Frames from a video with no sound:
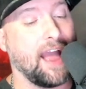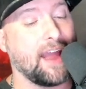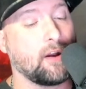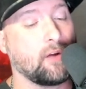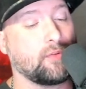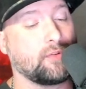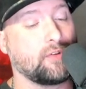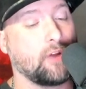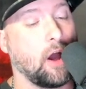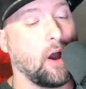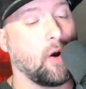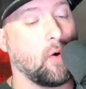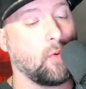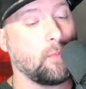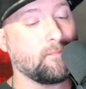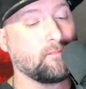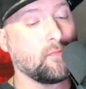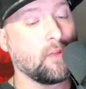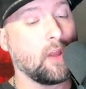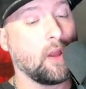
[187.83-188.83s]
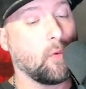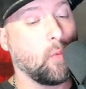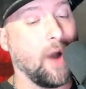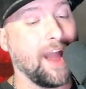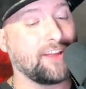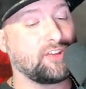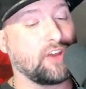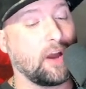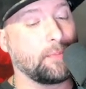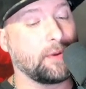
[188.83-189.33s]
I don't know
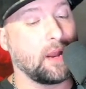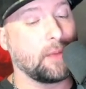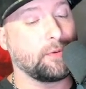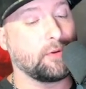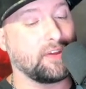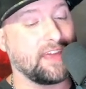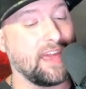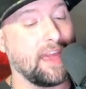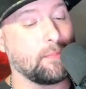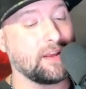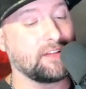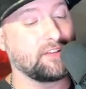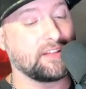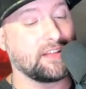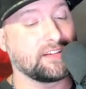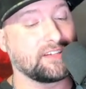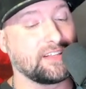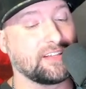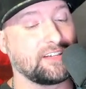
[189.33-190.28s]
why WWE came into this.